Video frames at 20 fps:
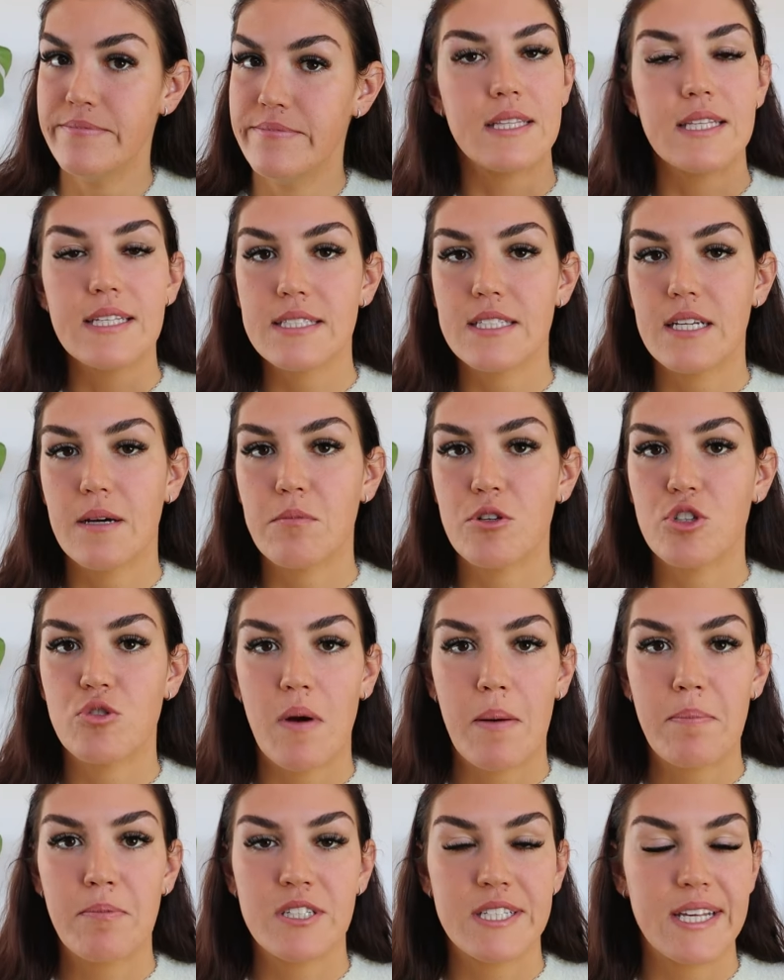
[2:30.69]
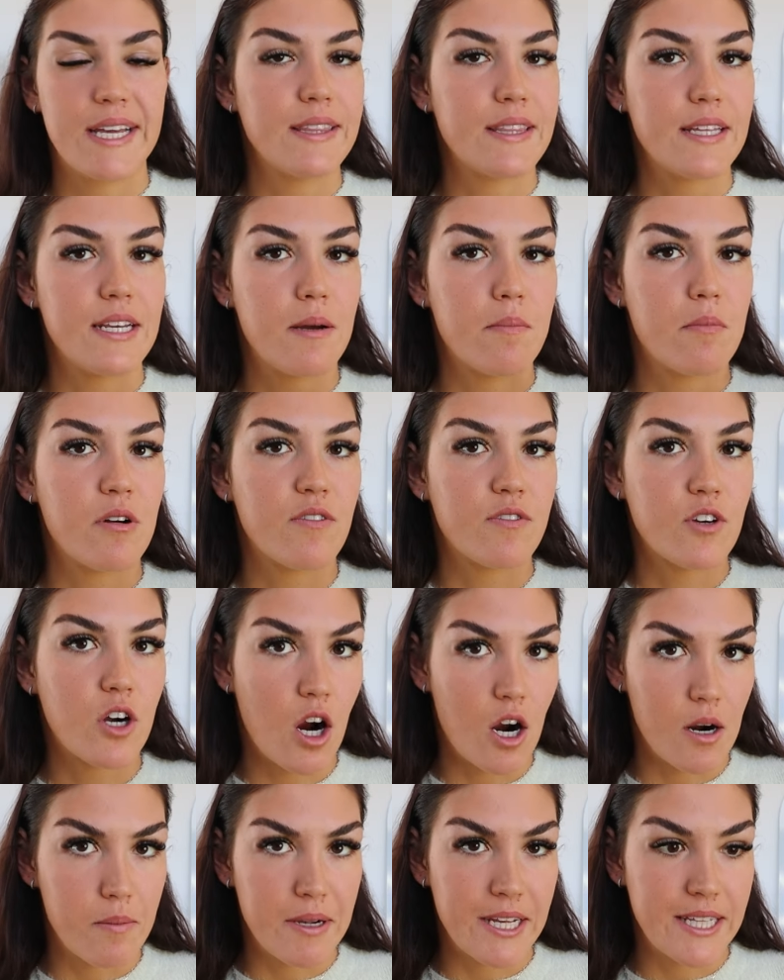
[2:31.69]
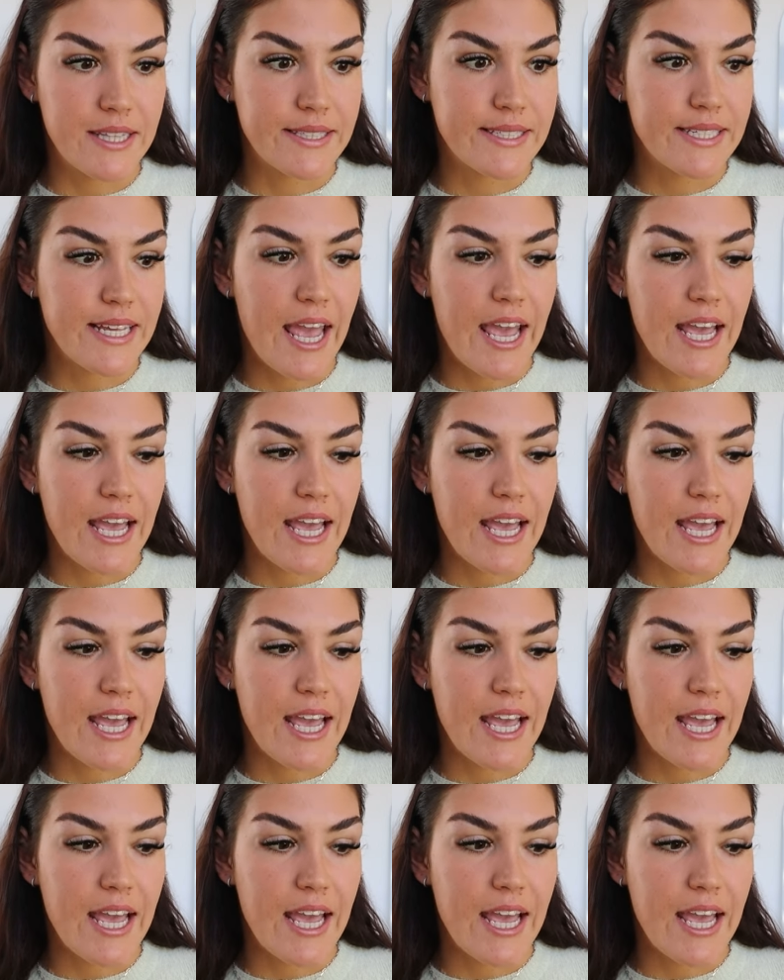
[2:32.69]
These numbers represent the number of carbons,